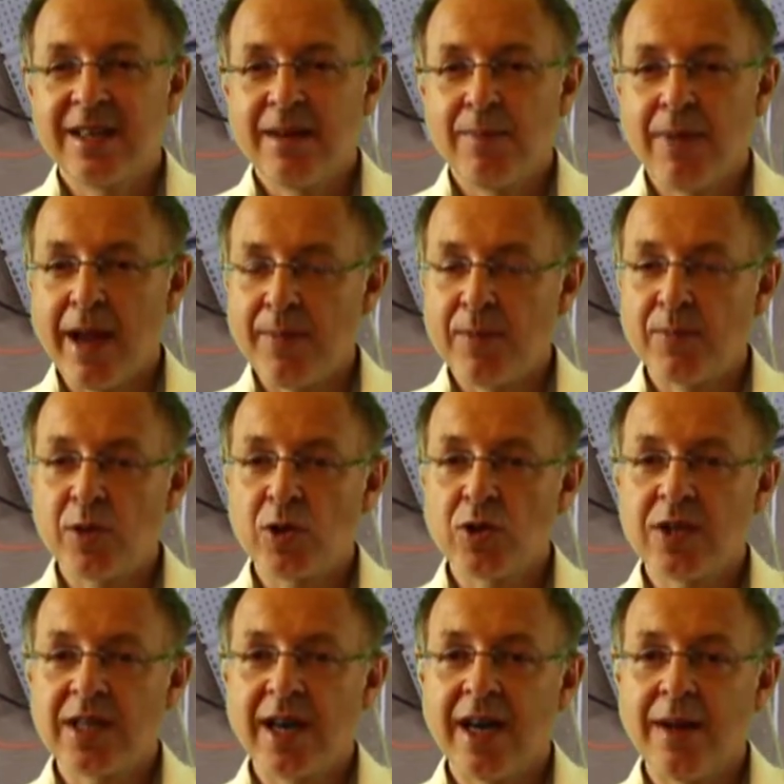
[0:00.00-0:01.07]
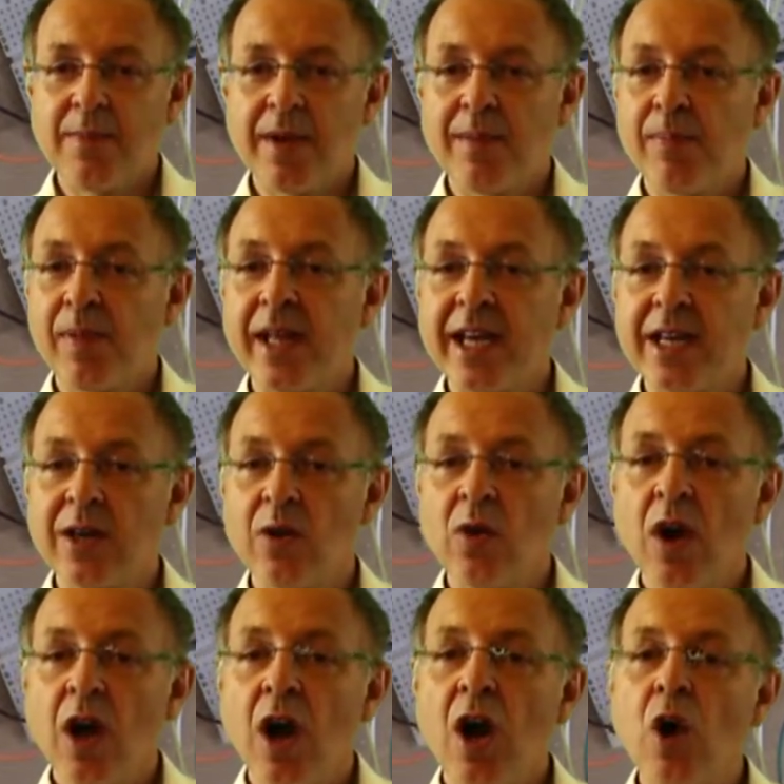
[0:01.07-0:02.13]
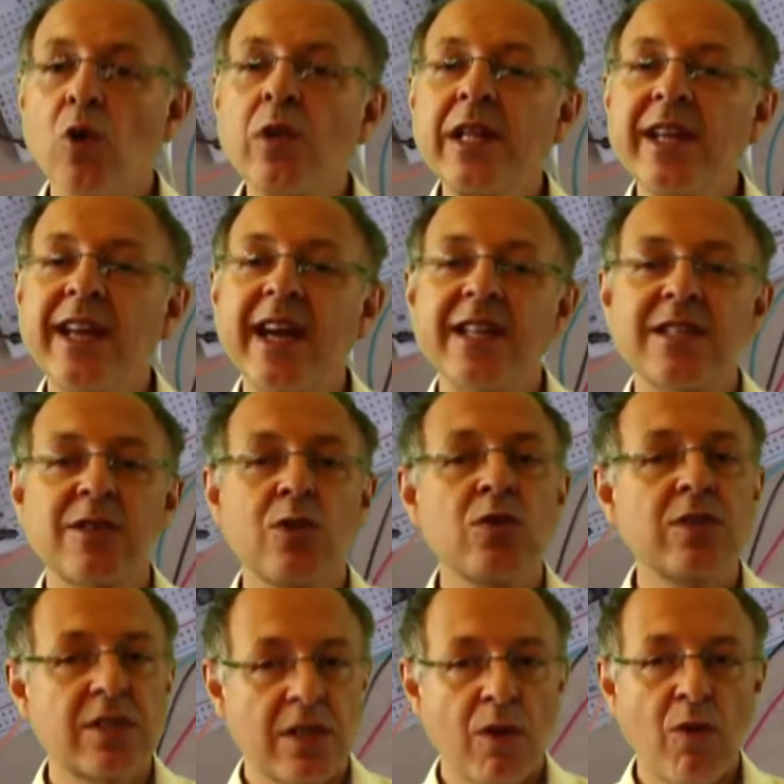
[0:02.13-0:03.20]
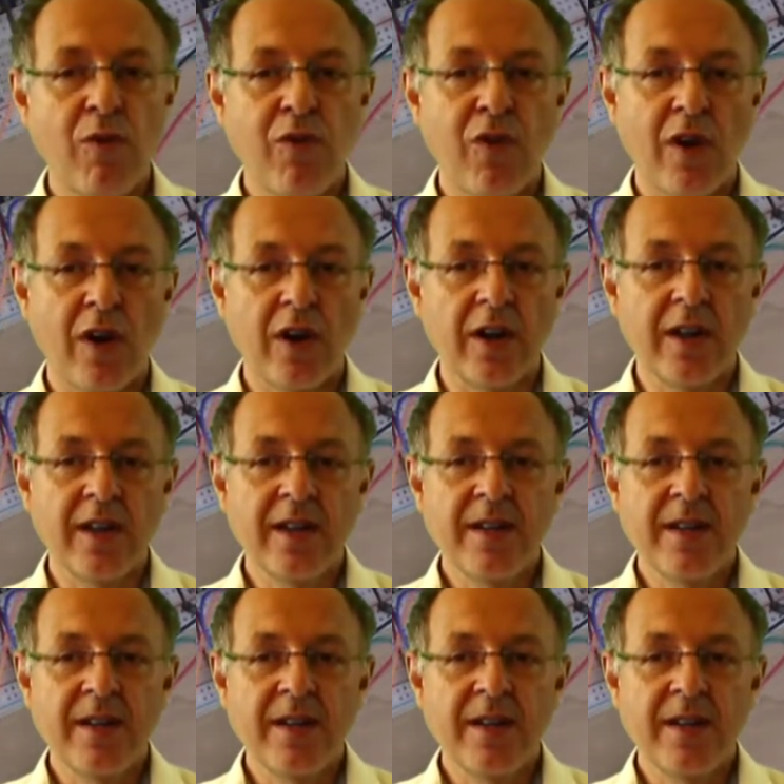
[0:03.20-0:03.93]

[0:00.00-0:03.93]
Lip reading: paper prototype and Play-Doh only gets you so far.